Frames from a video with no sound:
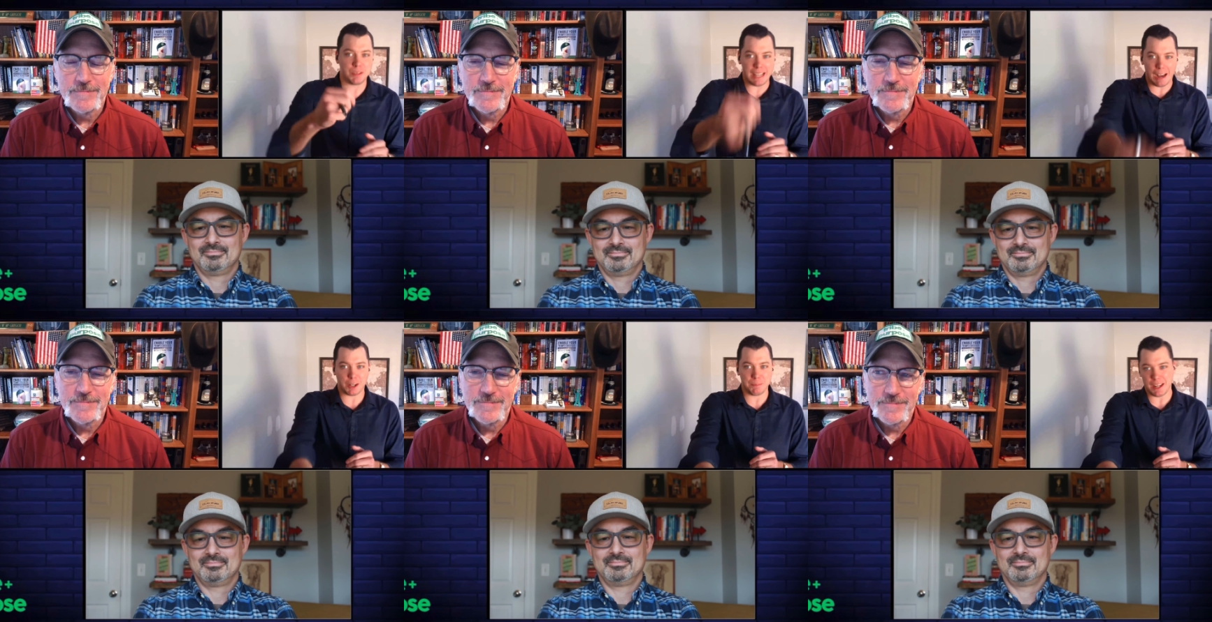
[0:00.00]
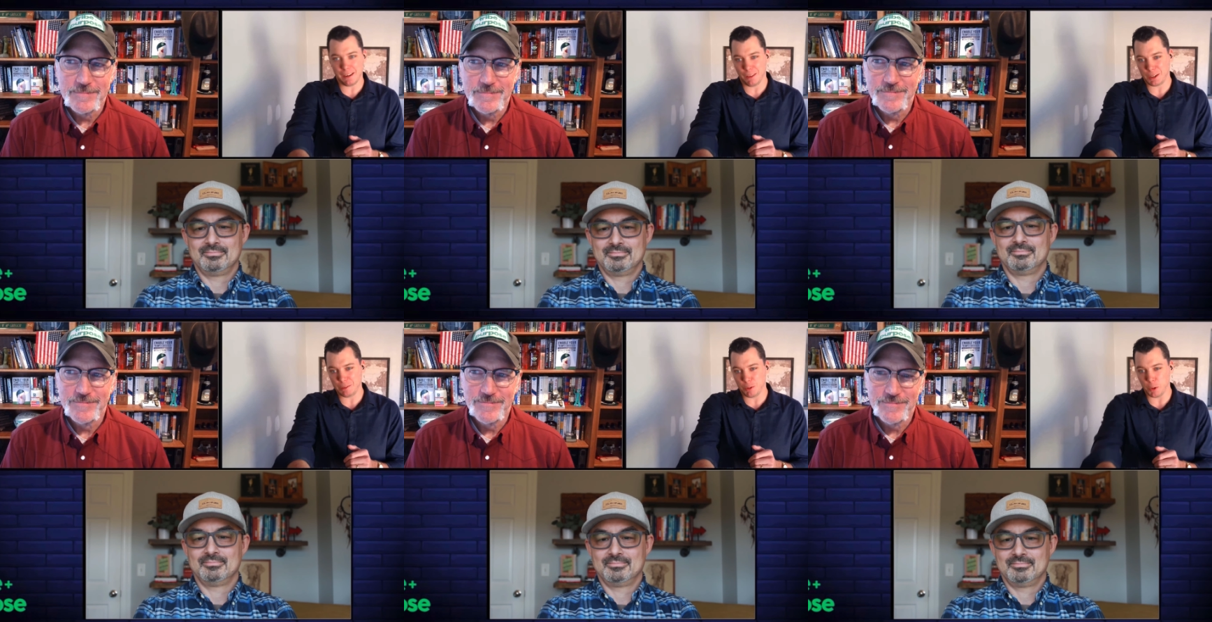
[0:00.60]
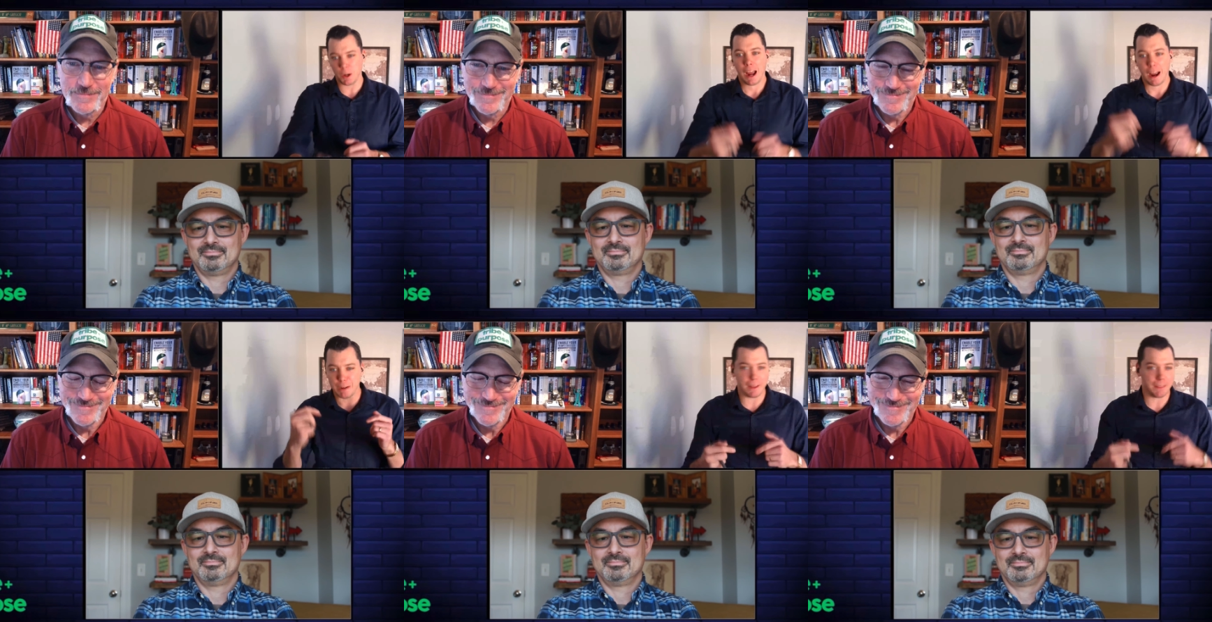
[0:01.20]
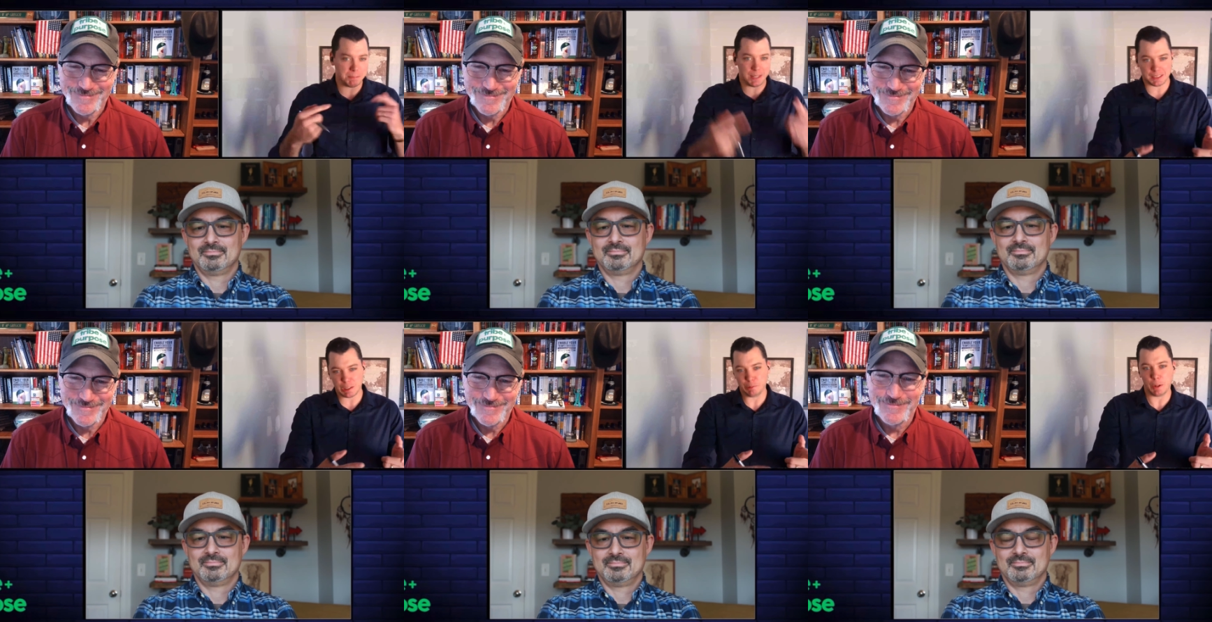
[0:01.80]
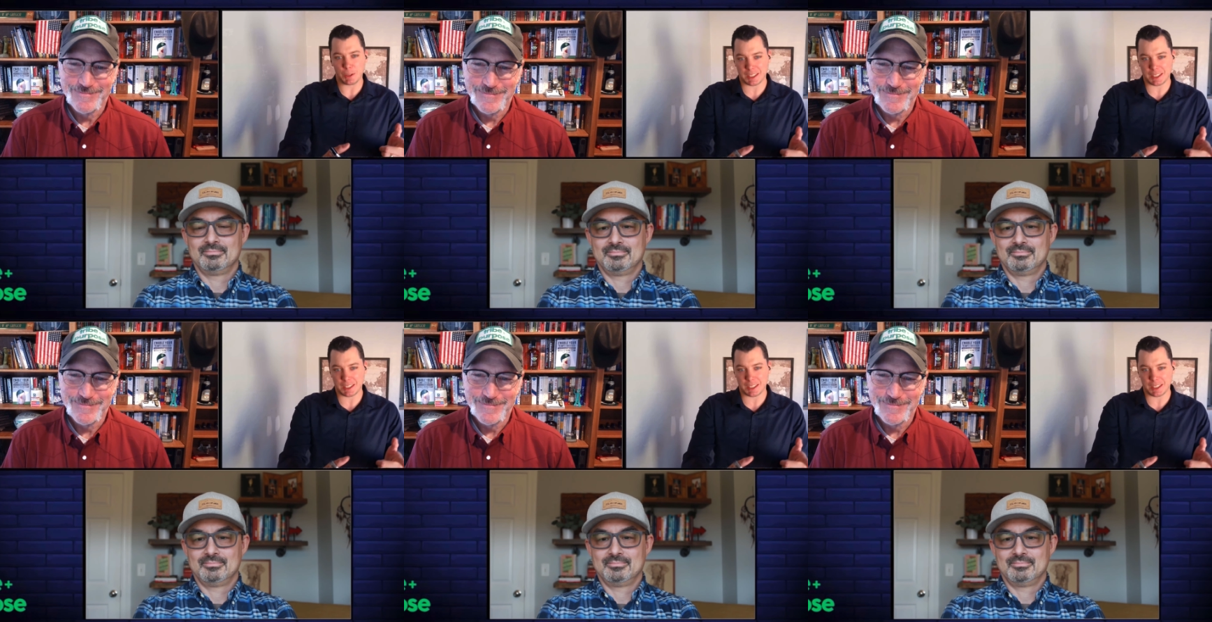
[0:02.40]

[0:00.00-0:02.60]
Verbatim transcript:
Speaker 1: you the outcome that you're looking for rather than being so focused